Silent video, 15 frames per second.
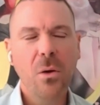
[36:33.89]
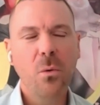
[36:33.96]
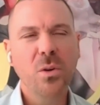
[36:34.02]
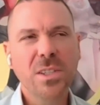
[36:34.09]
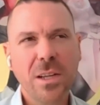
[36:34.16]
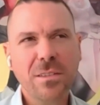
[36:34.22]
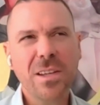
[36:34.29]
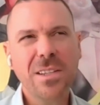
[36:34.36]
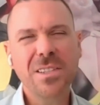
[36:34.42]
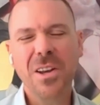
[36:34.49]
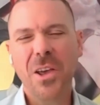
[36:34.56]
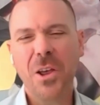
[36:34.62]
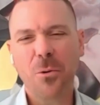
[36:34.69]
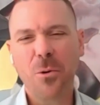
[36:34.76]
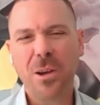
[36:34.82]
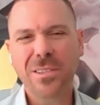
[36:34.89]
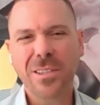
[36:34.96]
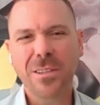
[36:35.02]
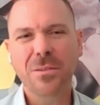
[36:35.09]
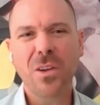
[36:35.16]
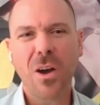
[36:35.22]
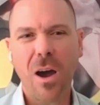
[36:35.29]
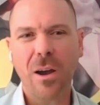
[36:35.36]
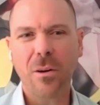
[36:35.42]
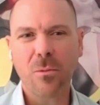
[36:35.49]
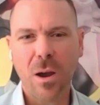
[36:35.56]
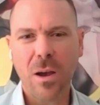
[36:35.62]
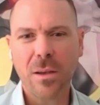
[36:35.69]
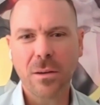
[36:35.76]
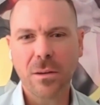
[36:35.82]
which I think is an interesting thought,
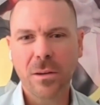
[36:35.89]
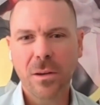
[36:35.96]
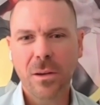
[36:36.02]
right?